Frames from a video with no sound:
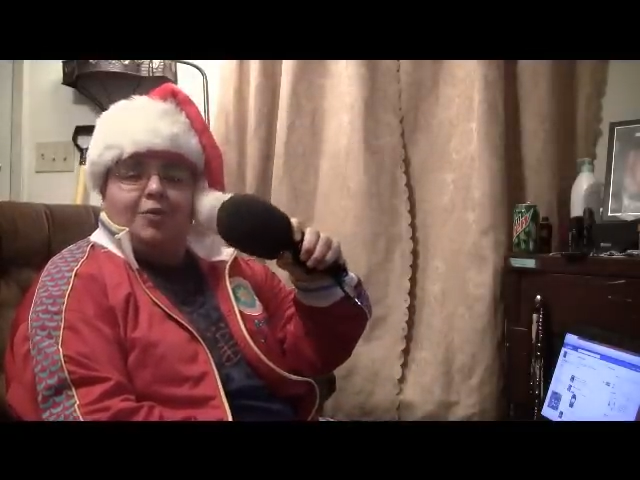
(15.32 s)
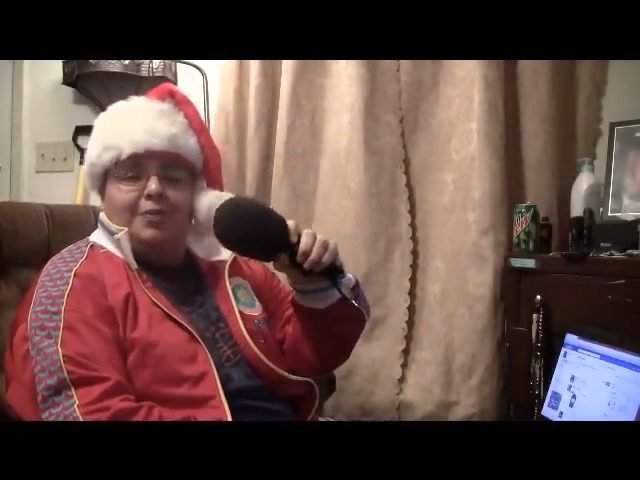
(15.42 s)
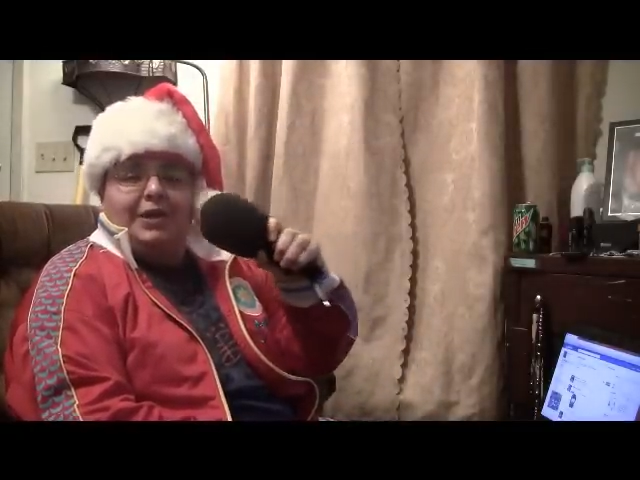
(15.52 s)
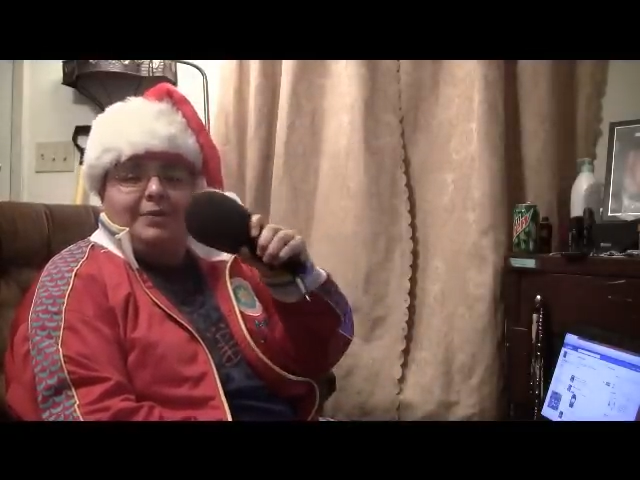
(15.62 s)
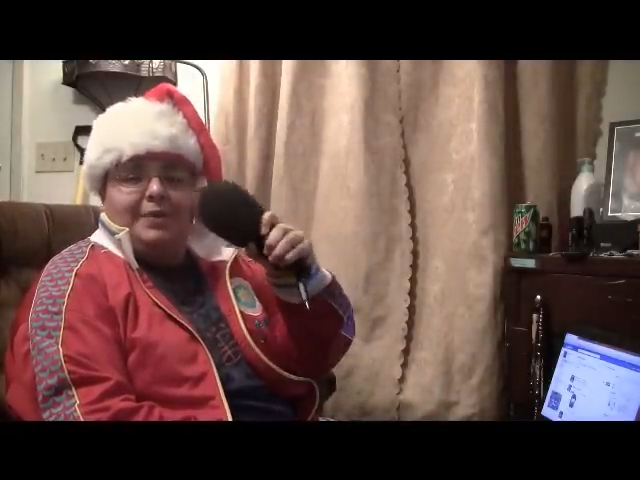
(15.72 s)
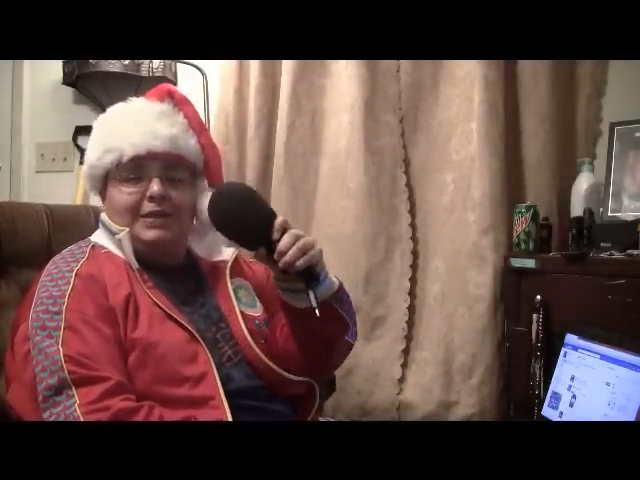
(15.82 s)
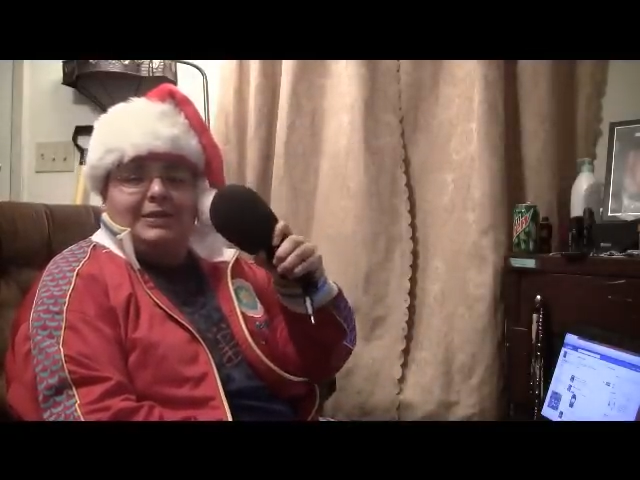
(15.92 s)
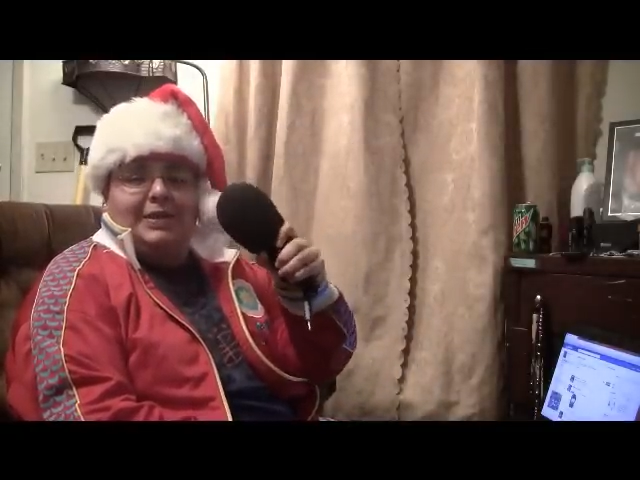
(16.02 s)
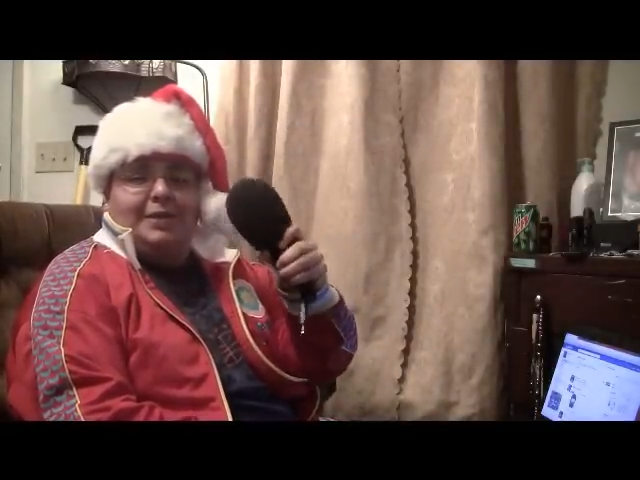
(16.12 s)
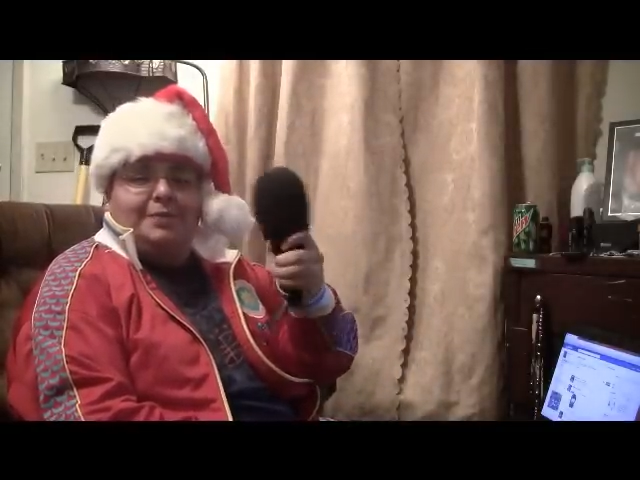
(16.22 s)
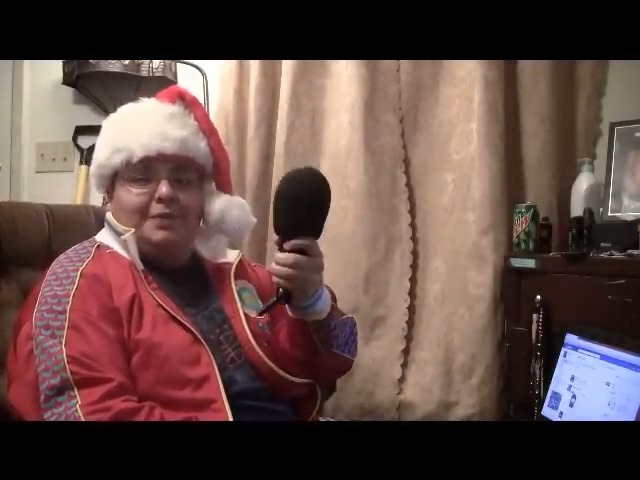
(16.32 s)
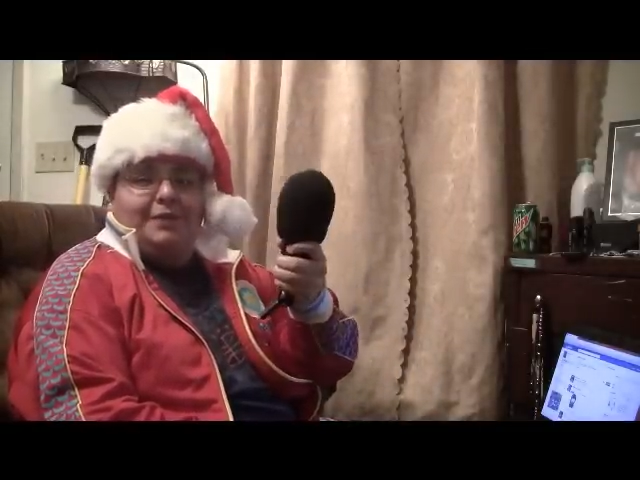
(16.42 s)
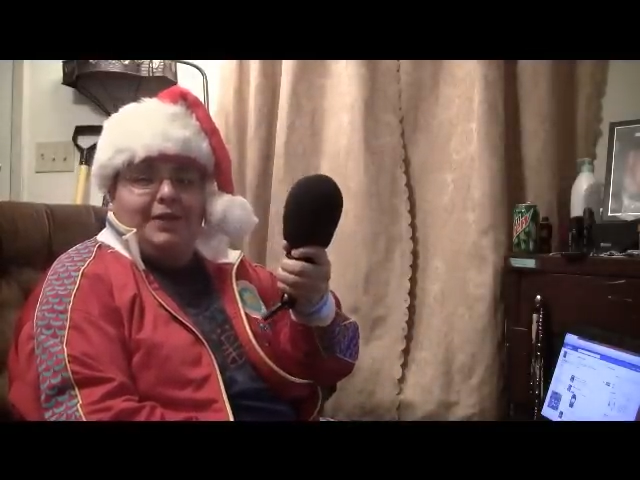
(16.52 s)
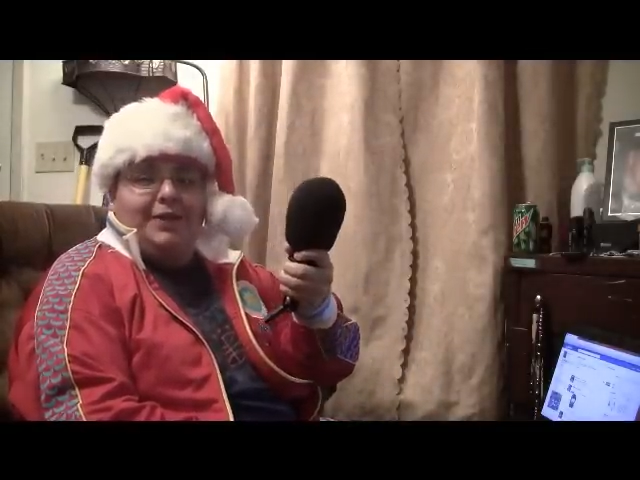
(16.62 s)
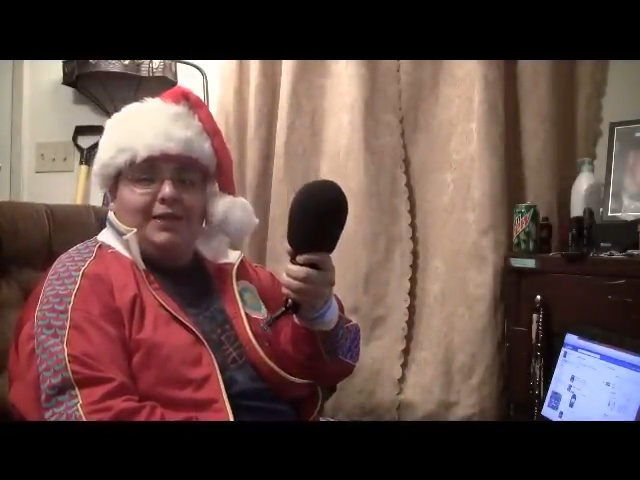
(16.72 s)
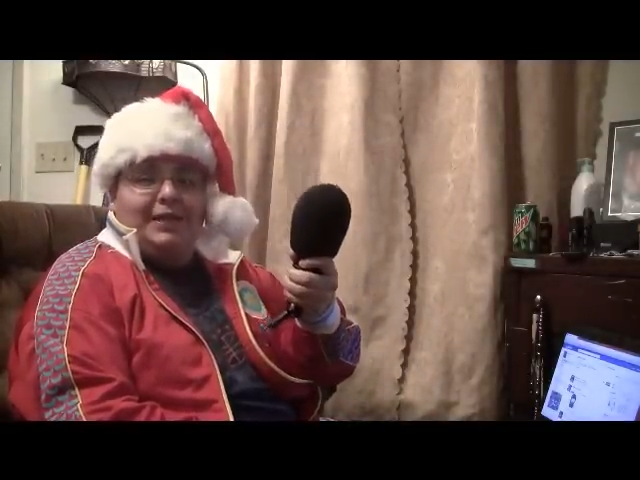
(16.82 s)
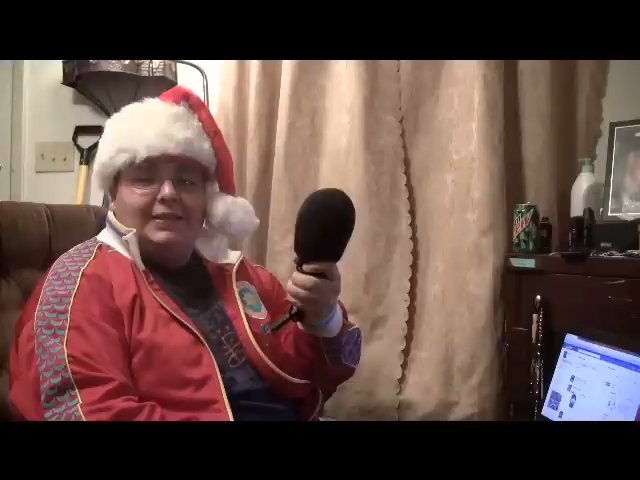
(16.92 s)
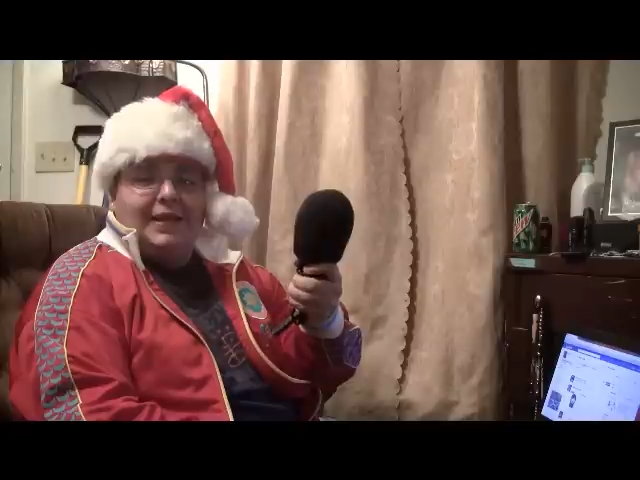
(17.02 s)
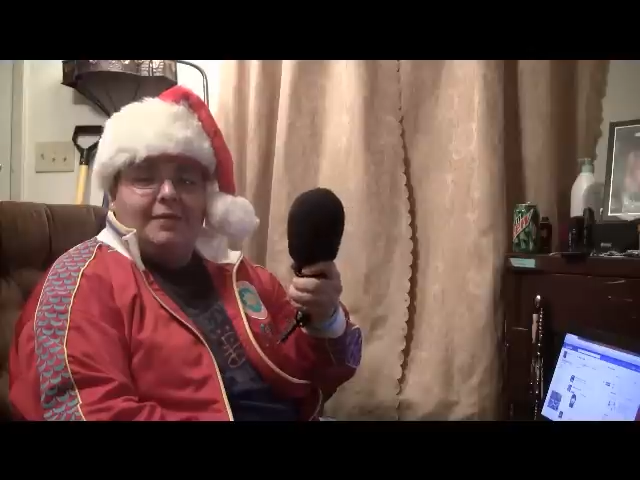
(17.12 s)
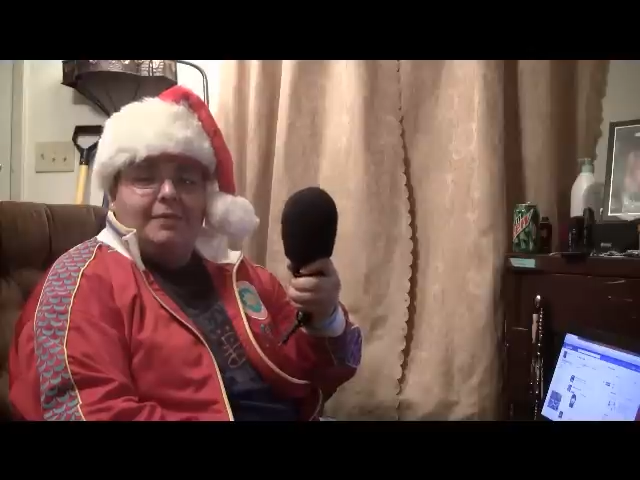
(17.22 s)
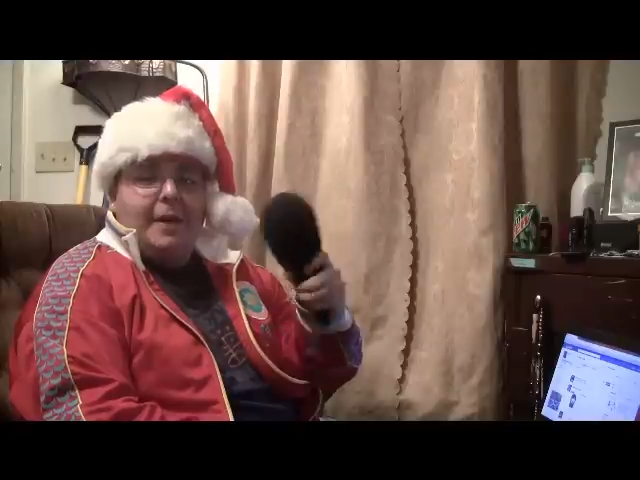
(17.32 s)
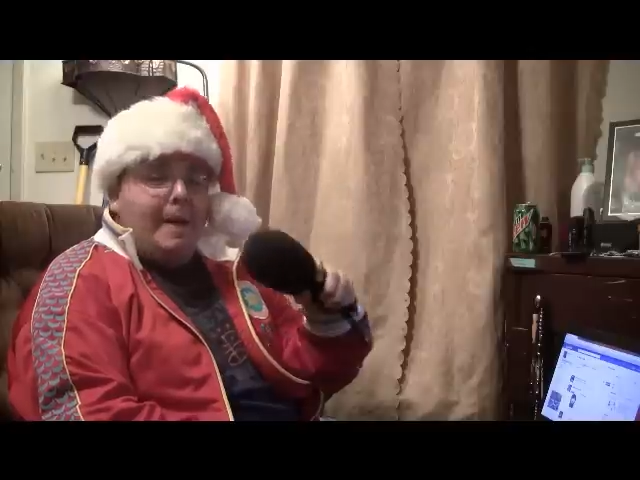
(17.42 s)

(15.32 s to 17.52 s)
but it messed it up the video last time.